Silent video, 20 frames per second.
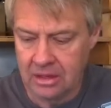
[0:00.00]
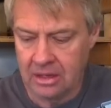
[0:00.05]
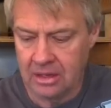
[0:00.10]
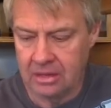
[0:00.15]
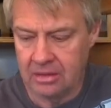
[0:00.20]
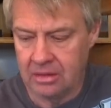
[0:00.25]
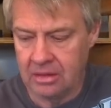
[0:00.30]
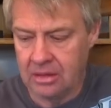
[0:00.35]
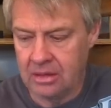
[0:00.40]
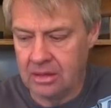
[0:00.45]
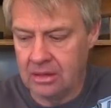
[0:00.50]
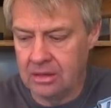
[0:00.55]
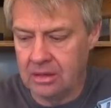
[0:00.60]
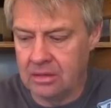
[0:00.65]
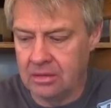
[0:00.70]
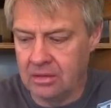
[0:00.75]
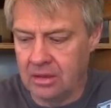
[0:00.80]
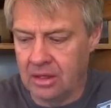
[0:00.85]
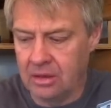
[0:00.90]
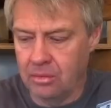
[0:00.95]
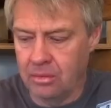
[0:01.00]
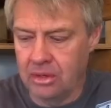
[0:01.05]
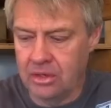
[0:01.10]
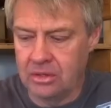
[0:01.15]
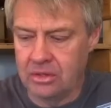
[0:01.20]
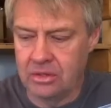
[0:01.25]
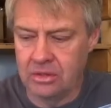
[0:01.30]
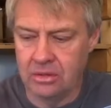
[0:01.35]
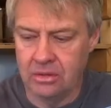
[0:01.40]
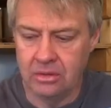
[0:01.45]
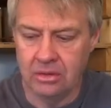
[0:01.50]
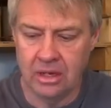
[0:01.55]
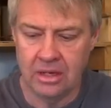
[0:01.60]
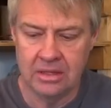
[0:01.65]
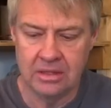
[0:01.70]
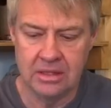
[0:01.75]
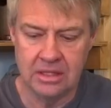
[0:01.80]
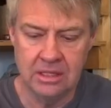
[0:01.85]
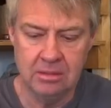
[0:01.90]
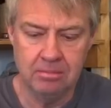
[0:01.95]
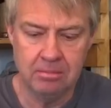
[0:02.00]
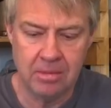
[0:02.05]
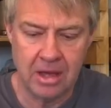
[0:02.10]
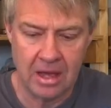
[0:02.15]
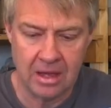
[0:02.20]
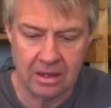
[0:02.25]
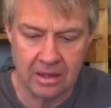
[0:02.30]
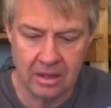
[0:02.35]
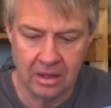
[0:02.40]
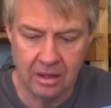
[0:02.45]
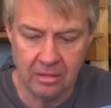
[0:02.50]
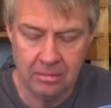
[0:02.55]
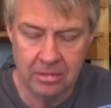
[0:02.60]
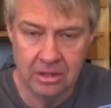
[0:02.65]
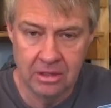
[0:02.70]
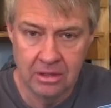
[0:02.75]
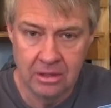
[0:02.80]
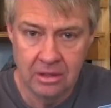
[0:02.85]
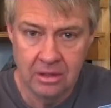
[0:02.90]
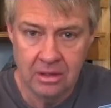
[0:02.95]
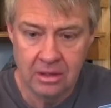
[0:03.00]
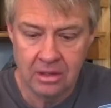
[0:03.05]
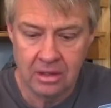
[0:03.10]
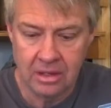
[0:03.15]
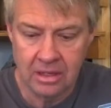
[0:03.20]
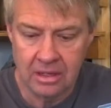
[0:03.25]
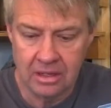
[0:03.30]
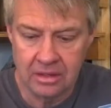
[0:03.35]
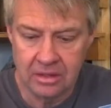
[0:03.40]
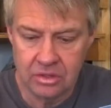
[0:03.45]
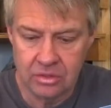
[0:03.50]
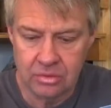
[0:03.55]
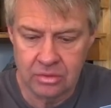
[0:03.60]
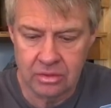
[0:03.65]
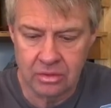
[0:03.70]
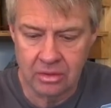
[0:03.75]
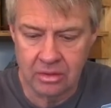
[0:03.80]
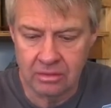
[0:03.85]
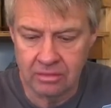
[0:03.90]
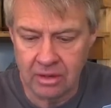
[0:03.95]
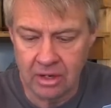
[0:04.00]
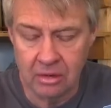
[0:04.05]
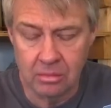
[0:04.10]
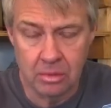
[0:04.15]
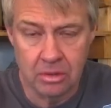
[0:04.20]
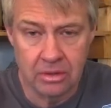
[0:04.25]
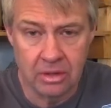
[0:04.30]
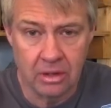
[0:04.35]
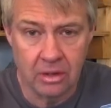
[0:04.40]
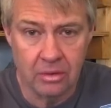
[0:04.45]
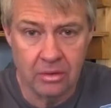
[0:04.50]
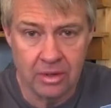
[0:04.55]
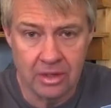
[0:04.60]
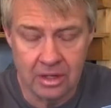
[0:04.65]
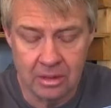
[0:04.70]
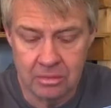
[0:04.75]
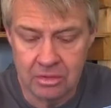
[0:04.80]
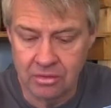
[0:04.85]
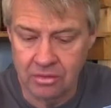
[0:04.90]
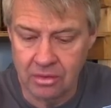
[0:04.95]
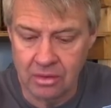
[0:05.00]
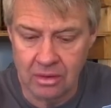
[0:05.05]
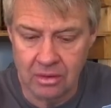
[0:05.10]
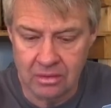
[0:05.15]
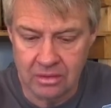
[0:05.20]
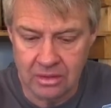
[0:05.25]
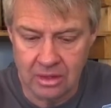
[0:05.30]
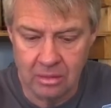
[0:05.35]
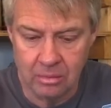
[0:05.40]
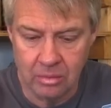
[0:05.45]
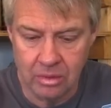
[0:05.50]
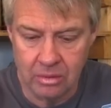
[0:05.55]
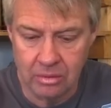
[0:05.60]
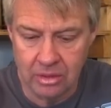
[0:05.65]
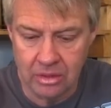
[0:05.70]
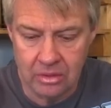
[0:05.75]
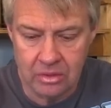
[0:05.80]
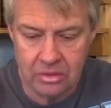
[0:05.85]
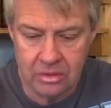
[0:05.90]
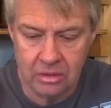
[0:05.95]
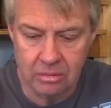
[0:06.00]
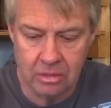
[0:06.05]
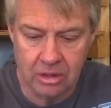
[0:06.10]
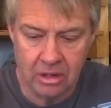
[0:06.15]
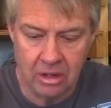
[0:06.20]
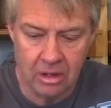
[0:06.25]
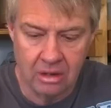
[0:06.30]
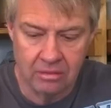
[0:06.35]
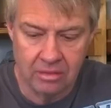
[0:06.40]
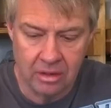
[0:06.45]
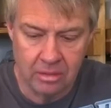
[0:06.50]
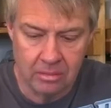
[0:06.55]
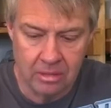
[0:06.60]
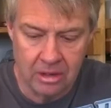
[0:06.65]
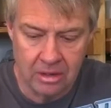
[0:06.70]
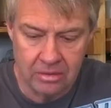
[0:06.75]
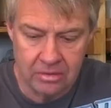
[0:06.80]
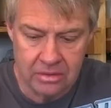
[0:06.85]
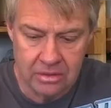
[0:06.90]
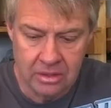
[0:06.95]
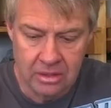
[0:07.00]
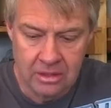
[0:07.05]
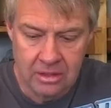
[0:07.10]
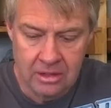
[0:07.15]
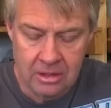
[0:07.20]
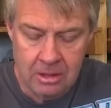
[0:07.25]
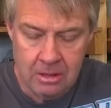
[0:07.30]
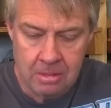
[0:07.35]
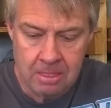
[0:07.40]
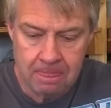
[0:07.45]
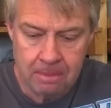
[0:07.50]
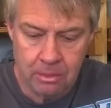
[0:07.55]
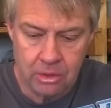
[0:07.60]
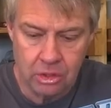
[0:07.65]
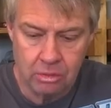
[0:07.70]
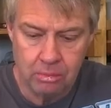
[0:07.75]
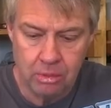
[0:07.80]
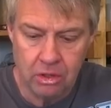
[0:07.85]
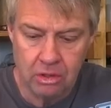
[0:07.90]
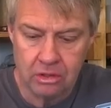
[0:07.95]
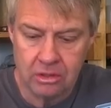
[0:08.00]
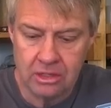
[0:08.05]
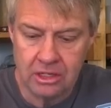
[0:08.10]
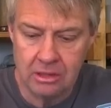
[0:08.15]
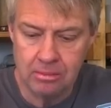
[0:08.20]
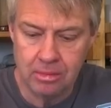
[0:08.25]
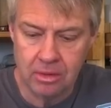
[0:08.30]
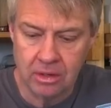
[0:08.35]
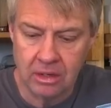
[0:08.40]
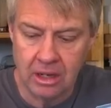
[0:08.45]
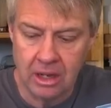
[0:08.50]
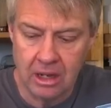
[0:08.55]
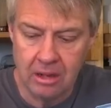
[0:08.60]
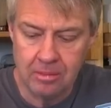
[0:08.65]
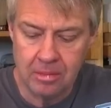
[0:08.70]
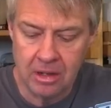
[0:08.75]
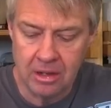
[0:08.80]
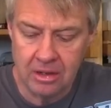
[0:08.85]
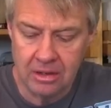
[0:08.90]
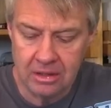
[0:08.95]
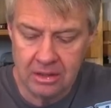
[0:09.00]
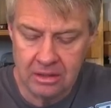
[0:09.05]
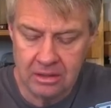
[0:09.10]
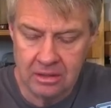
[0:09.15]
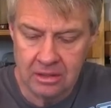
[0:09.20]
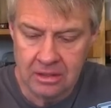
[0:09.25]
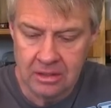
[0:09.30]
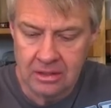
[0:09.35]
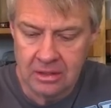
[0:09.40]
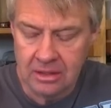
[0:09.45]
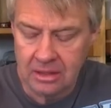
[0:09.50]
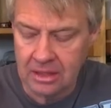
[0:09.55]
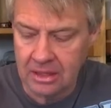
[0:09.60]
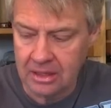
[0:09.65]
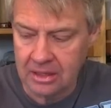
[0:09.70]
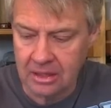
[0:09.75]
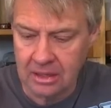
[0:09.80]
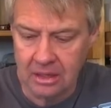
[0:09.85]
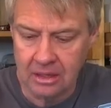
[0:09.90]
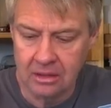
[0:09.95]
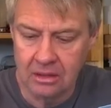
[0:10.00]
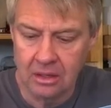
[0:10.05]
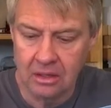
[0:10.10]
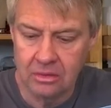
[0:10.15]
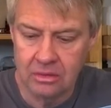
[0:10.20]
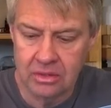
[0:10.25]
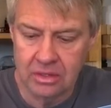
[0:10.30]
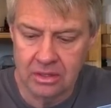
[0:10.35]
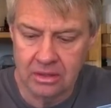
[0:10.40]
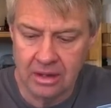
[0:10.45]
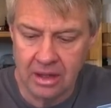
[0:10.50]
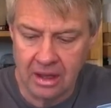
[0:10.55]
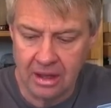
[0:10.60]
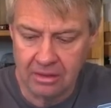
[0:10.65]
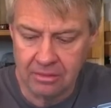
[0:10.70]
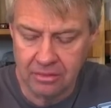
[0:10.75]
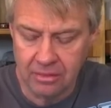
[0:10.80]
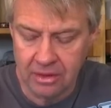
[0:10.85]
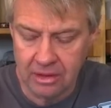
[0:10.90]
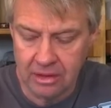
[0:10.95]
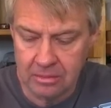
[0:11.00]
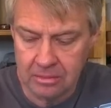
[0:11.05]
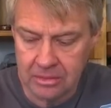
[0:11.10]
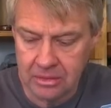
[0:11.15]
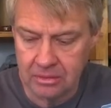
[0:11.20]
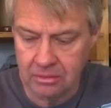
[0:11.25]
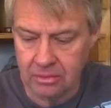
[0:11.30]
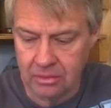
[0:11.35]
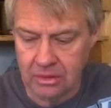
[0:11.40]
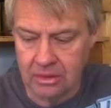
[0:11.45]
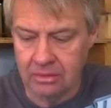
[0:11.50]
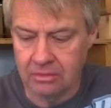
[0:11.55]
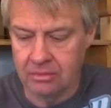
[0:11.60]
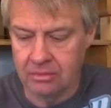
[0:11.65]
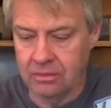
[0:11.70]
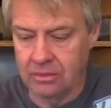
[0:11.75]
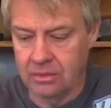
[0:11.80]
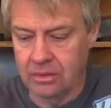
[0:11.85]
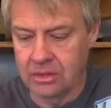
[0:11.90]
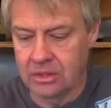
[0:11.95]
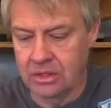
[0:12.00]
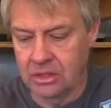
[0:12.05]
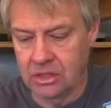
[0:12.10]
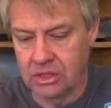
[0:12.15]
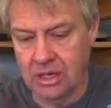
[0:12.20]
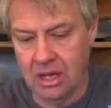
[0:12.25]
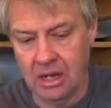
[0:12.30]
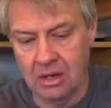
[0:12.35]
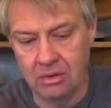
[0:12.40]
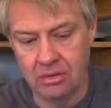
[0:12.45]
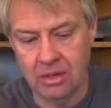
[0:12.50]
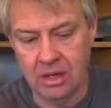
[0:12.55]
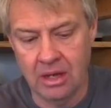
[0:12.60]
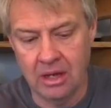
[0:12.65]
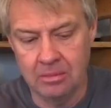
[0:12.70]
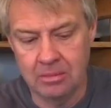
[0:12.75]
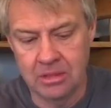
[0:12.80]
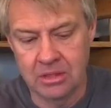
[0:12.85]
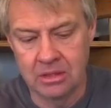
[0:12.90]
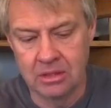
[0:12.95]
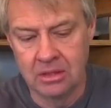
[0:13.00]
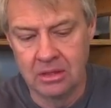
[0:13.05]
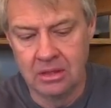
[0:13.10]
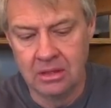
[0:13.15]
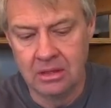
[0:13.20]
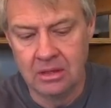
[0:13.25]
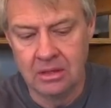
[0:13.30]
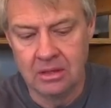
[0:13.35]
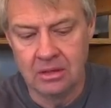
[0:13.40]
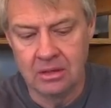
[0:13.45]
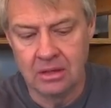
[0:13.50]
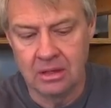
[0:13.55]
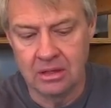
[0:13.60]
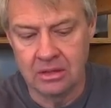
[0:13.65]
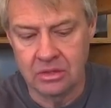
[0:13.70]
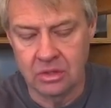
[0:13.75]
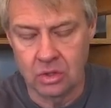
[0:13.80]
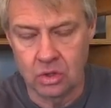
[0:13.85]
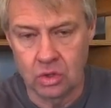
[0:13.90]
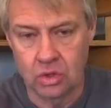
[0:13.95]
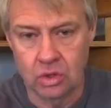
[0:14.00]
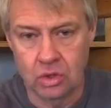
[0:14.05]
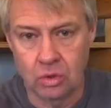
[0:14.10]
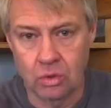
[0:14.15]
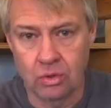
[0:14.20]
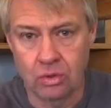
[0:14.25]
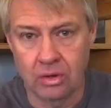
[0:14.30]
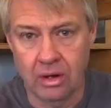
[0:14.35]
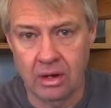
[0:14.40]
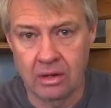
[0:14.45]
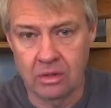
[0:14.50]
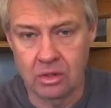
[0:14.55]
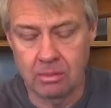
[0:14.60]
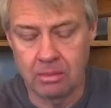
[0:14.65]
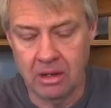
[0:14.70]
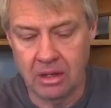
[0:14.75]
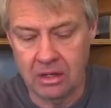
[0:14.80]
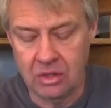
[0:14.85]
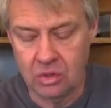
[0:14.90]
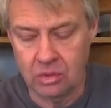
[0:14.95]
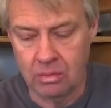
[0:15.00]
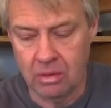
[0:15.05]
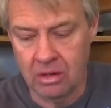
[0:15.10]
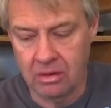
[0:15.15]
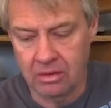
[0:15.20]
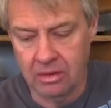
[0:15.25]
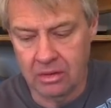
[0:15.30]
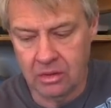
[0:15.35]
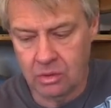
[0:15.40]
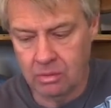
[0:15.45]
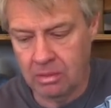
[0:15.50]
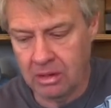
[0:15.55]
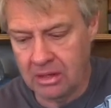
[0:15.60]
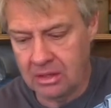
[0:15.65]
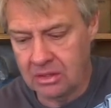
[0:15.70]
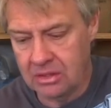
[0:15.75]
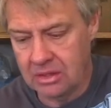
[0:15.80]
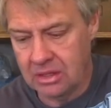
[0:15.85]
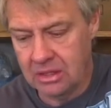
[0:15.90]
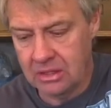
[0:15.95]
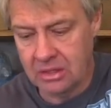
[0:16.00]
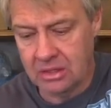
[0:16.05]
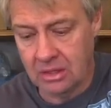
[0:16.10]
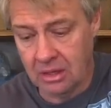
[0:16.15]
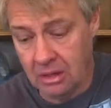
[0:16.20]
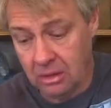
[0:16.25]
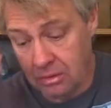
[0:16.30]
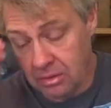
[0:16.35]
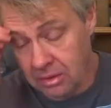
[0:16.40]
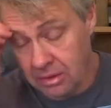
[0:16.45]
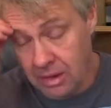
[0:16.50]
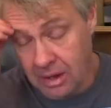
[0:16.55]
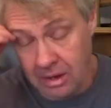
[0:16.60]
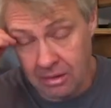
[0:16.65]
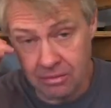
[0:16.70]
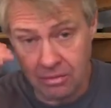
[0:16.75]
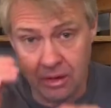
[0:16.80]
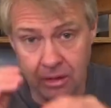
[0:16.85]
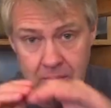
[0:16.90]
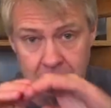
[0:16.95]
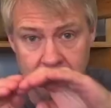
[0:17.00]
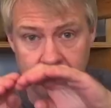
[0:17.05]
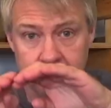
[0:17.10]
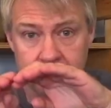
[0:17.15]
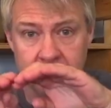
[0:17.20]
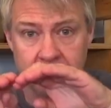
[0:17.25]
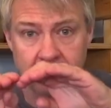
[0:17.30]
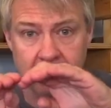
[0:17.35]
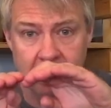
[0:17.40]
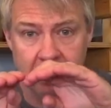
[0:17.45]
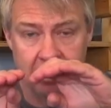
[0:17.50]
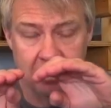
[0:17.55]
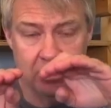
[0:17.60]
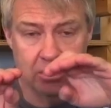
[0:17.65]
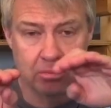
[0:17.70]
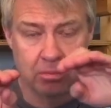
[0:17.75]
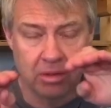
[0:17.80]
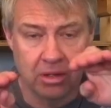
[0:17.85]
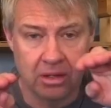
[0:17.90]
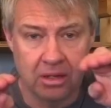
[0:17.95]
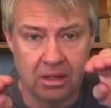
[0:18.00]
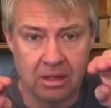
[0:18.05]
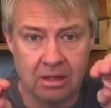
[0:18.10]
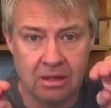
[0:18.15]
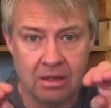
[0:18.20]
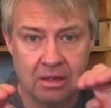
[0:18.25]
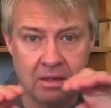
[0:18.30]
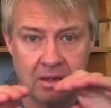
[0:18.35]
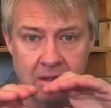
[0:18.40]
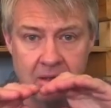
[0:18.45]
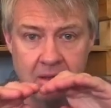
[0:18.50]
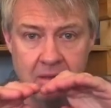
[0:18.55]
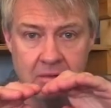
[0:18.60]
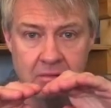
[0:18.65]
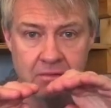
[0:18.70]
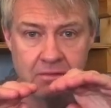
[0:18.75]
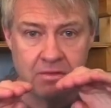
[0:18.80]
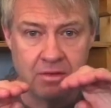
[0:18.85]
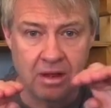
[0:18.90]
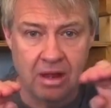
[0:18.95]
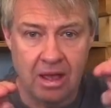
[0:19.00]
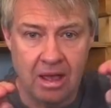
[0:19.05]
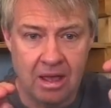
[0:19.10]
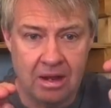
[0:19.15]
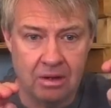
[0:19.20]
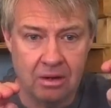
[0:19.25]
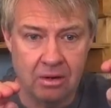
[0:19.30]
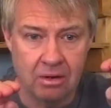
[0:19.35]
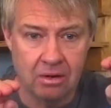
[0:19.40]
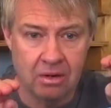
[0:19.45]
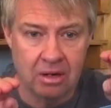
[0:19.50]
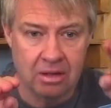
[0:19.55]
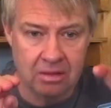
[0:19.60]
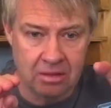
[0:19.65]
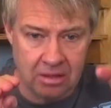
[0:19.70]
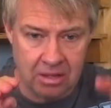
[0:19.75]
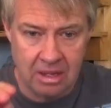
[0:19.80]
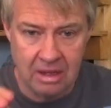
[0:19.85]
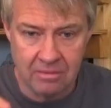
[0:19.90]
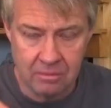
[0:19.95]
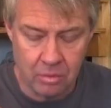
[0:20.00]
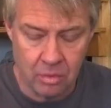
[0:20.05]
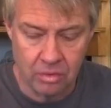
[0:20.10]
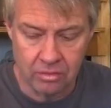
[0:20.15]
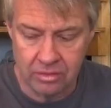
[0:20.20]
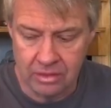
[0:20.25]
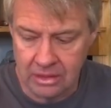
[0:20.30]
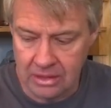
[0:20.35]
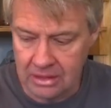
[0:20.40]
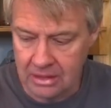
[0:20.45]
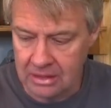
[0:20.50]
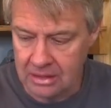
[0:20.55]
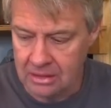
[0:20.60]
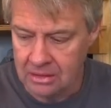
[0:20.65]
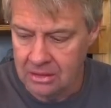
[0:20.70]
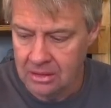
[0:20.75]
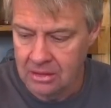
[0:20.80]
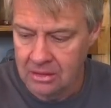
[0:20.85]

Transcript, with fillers: And then they went to a deep back cup, and this was only available to OEMs for a long time. We were using them in all of our models. When you put a deeper cup on it, it unloads the diaphragm where there's the shallow cups as a shorter airspace, smaller airspace, tends to load the diaphragm, tends to allow it to play flatter and then have more of a knee.